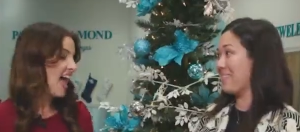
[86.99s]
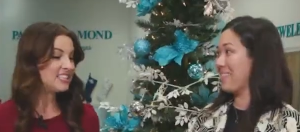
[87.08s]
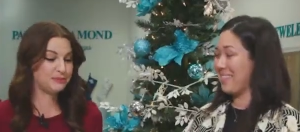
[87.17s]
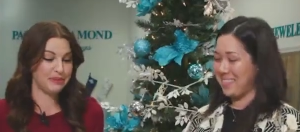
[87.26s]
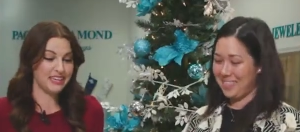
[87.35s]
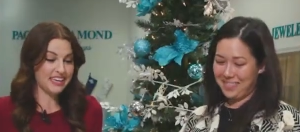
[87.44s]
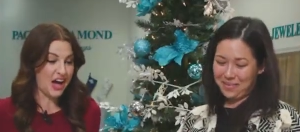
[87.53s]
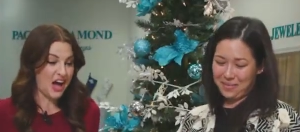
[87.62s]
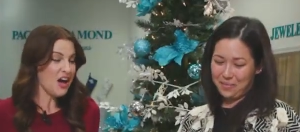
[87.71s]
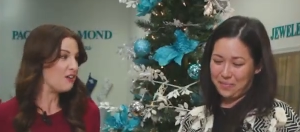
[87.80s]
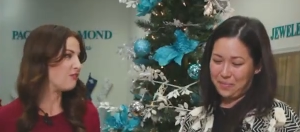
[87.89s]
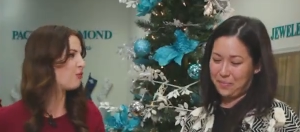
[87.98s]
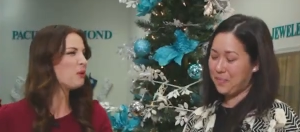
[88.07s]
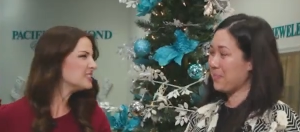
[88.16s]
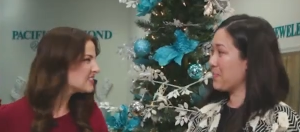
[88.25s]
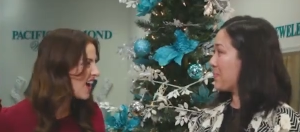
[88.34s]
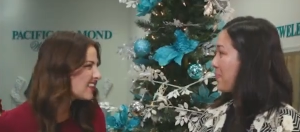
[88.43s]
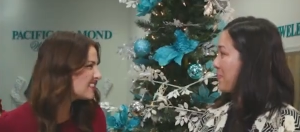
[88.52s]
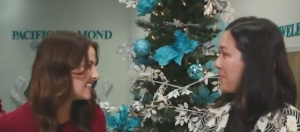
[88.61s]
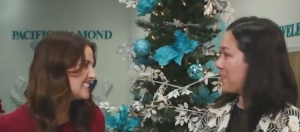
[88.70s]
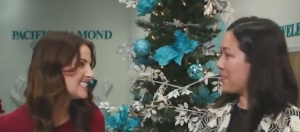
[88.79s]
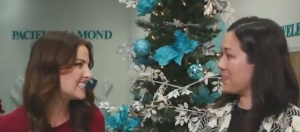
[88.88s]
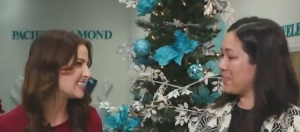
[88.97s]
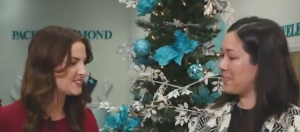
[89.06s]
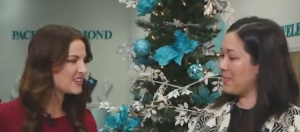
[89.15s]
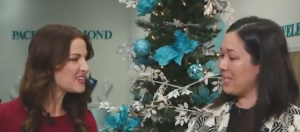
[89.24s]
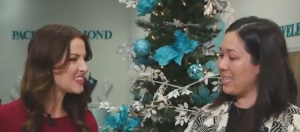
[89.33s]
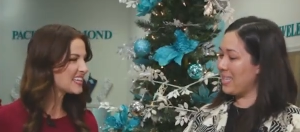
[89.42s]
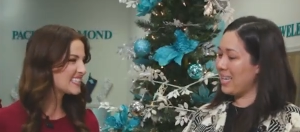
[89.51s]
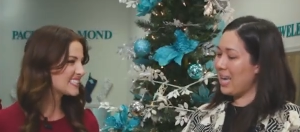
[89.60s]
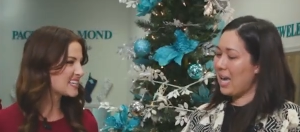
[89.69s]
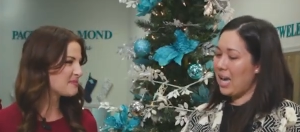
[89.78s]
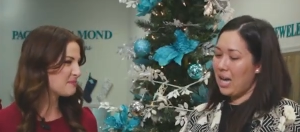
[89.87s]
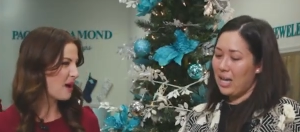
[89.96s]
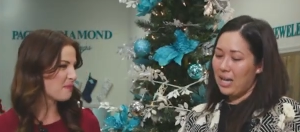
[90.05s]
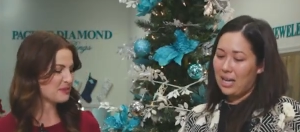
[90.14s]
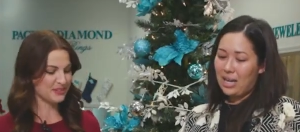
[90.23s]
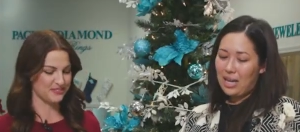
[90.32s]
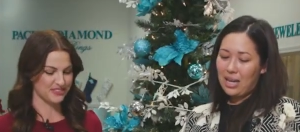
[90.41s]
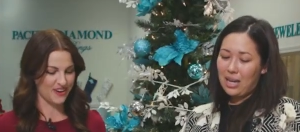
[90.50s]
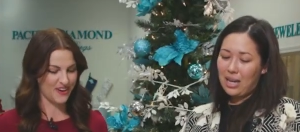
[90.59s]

Speaker 1: And speaking of, what's hot this season? What do you think is going to be popular for